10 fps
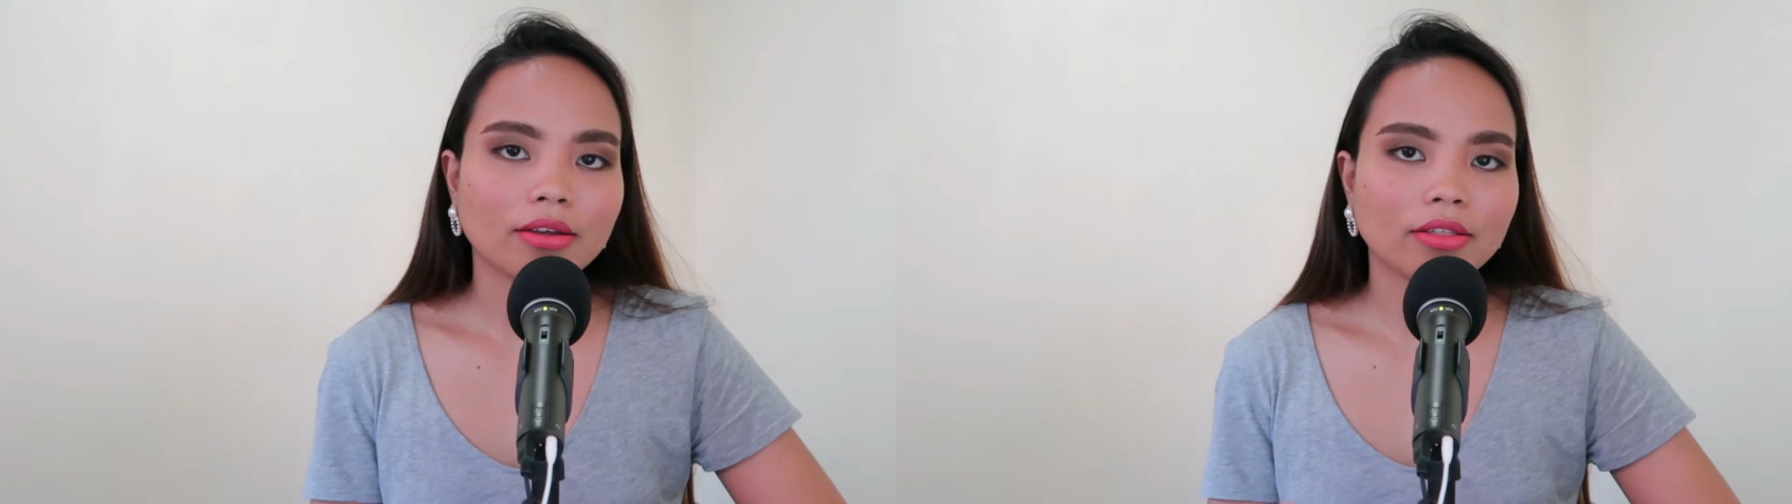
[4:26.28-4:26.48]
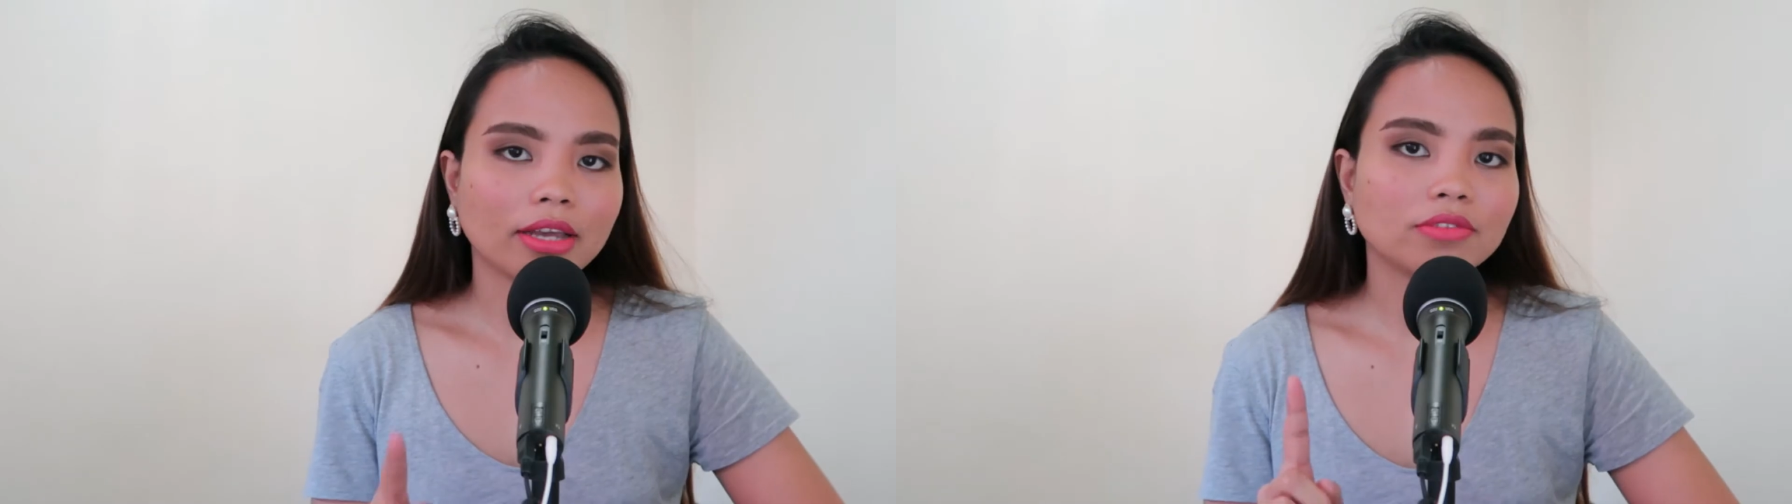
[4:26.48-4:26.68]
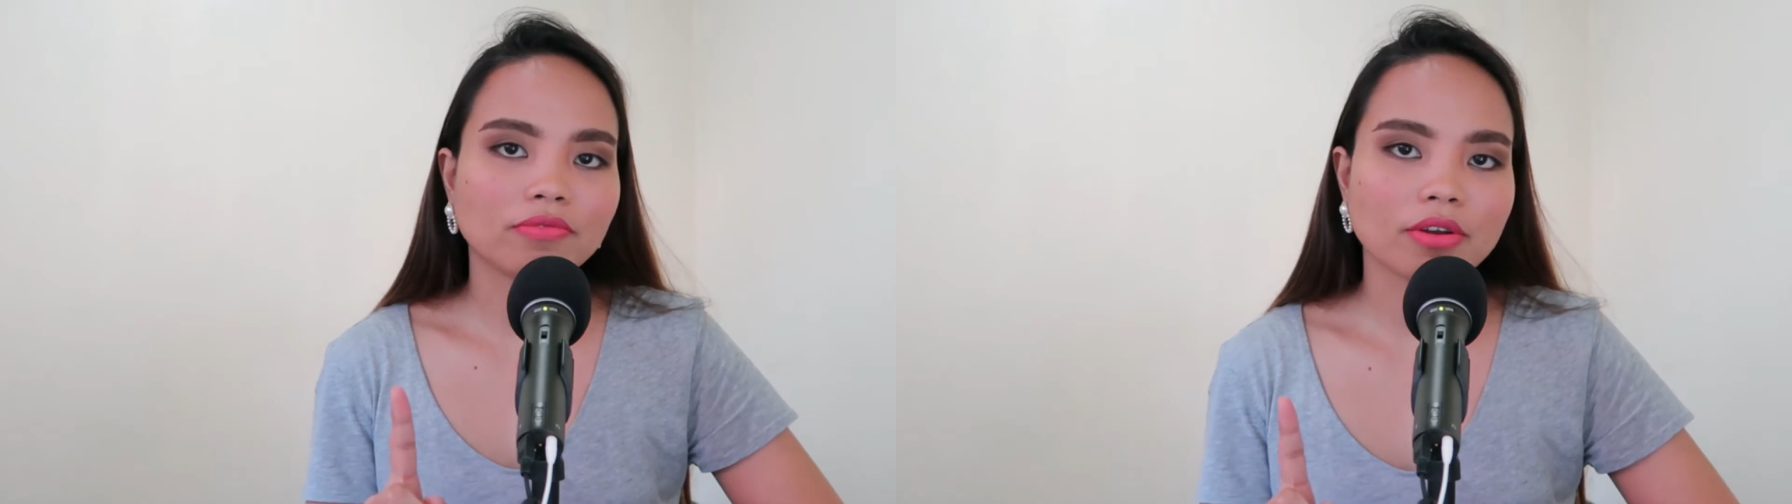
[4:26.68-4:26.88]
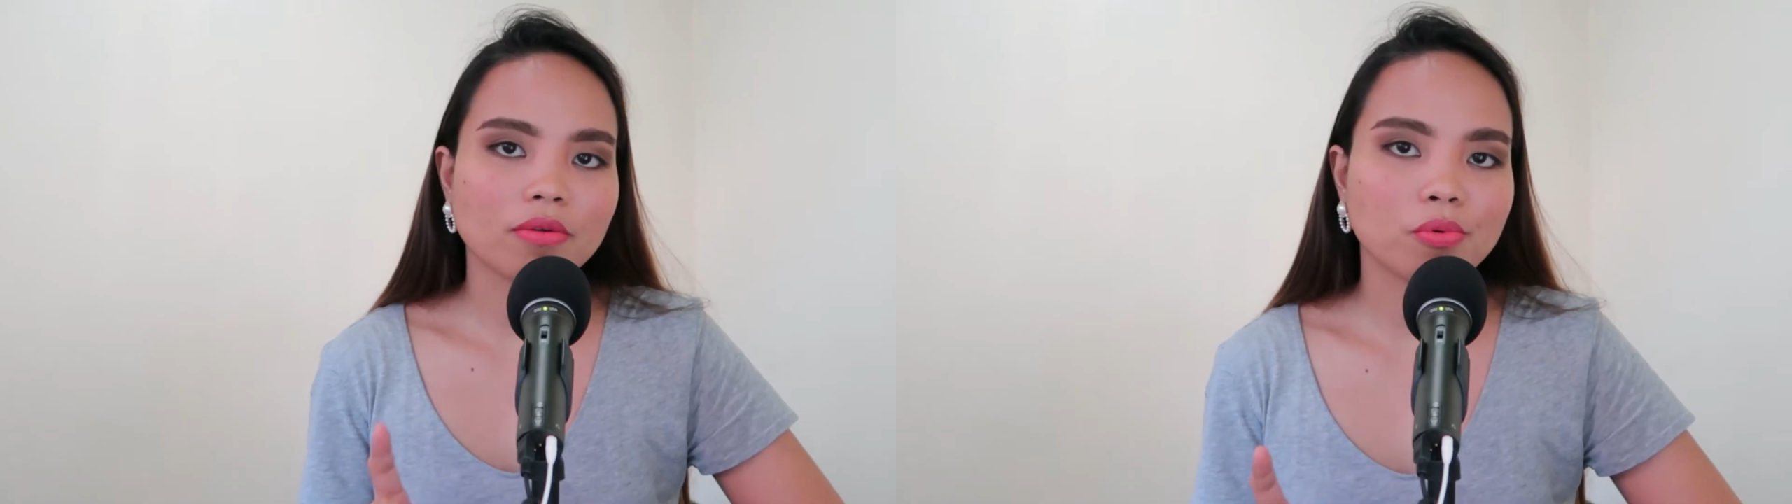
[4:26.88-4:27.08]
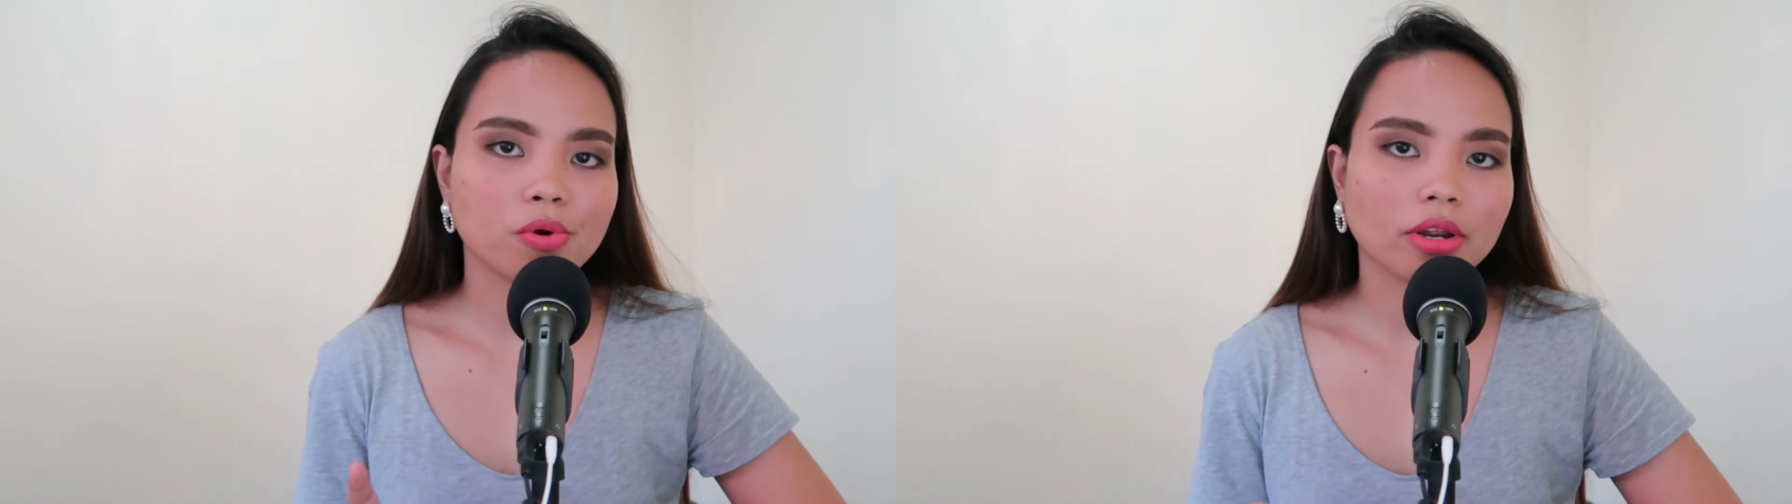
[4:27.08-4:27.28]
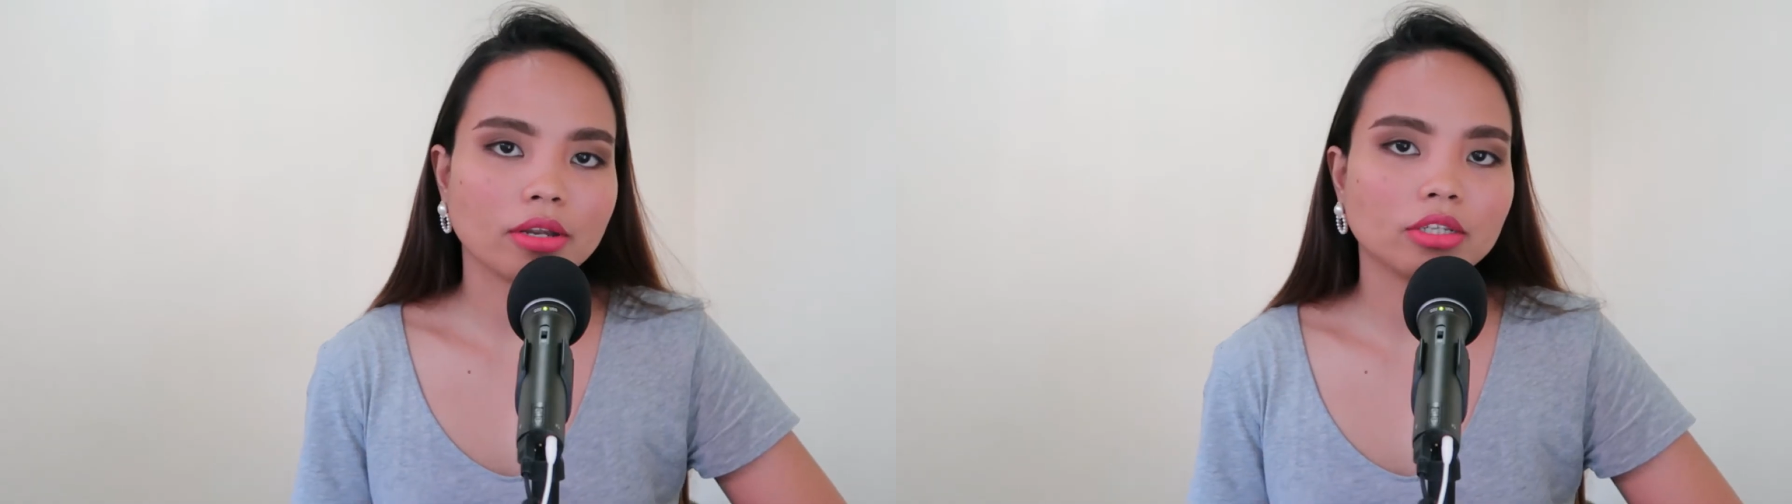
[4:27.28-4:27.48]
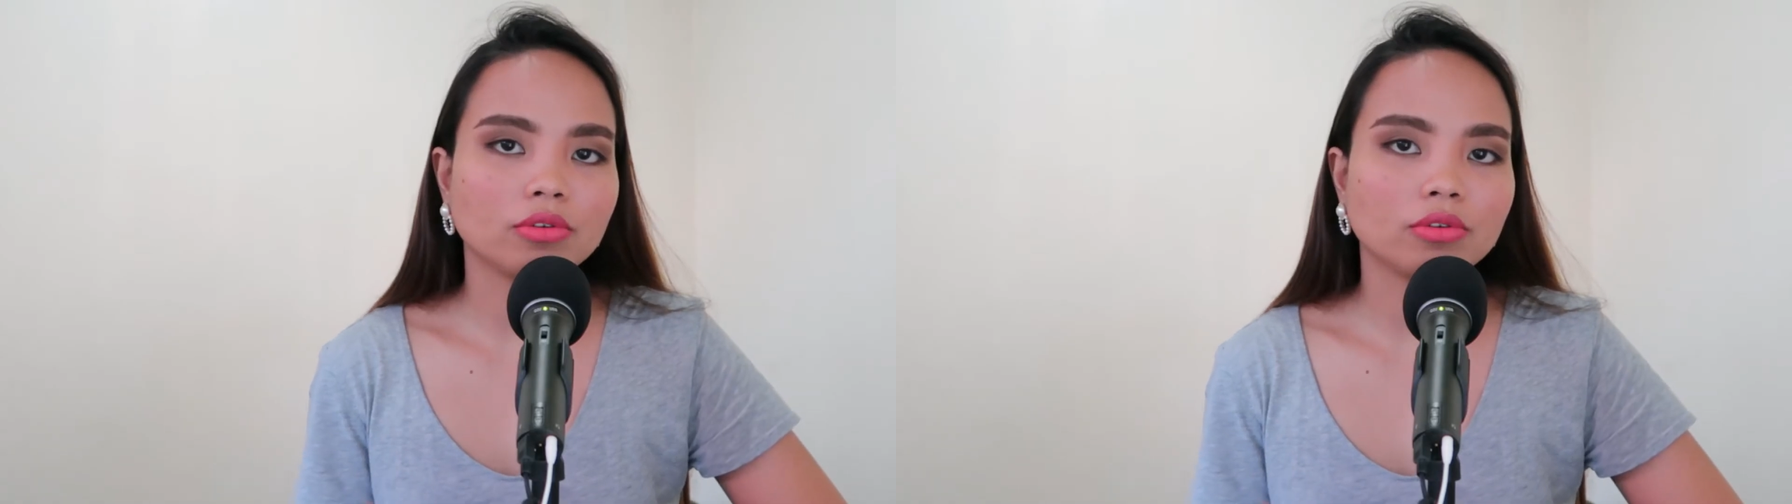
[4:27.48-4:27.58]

That's very important.